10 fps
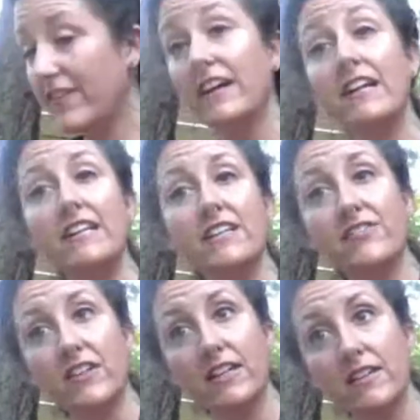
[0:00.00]
Very
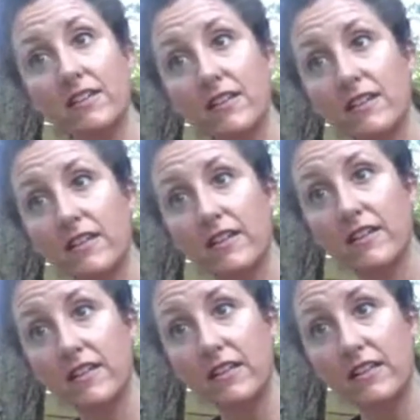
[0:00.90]
different.
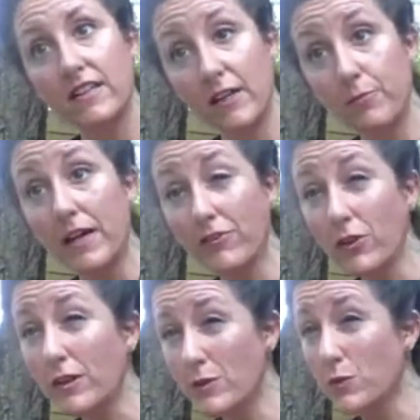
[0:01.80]
Like, Pink
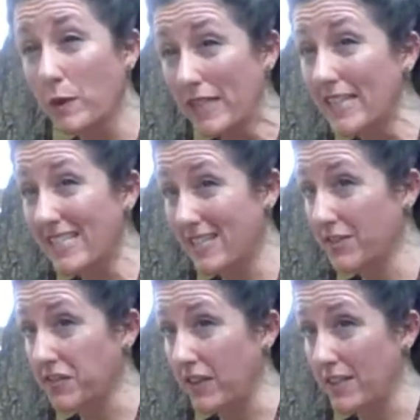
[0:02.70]
Floyd was really different.